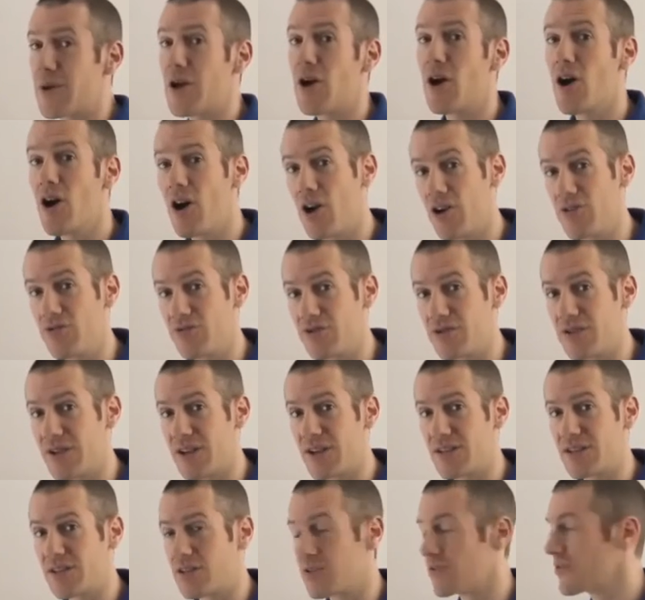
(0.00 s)
to be
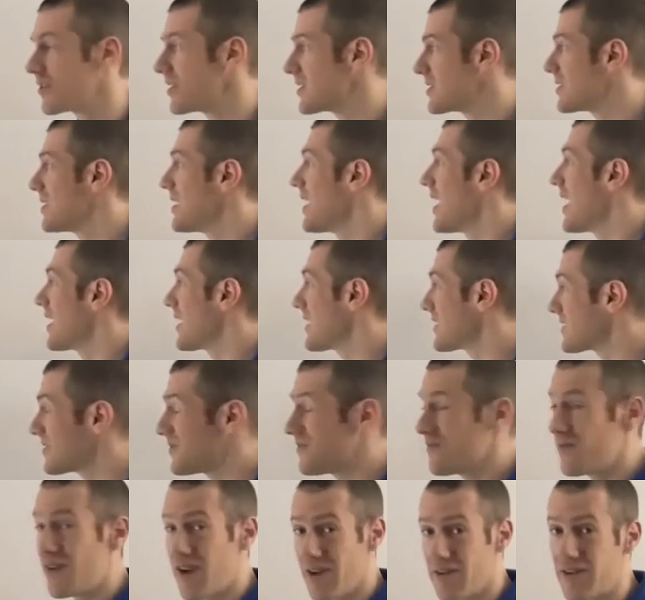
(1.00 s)
180 degrees. And that's
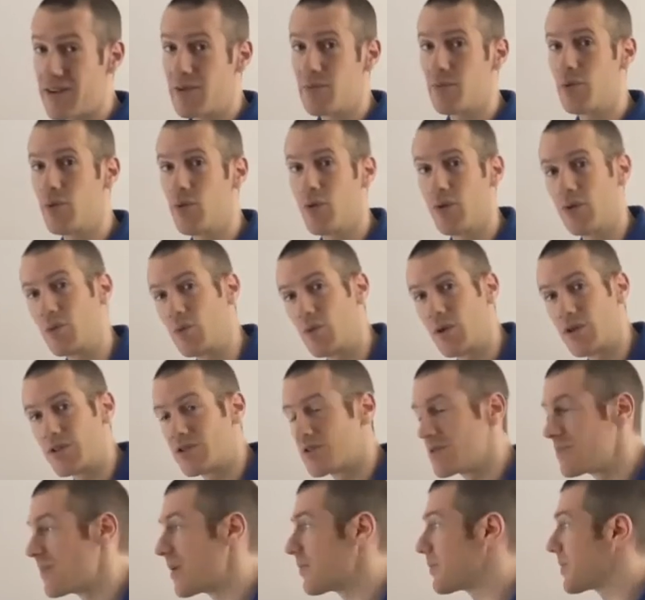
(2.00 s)
a very important one
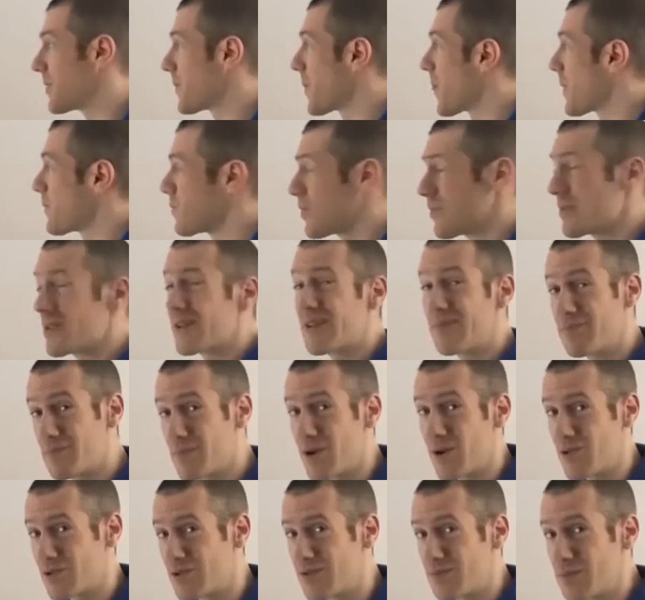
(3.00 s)
to remember. Probably the
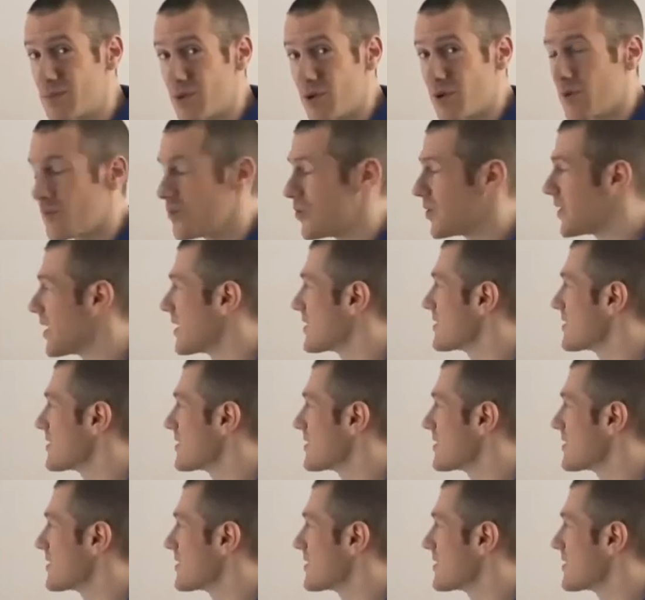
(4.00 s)
most important one,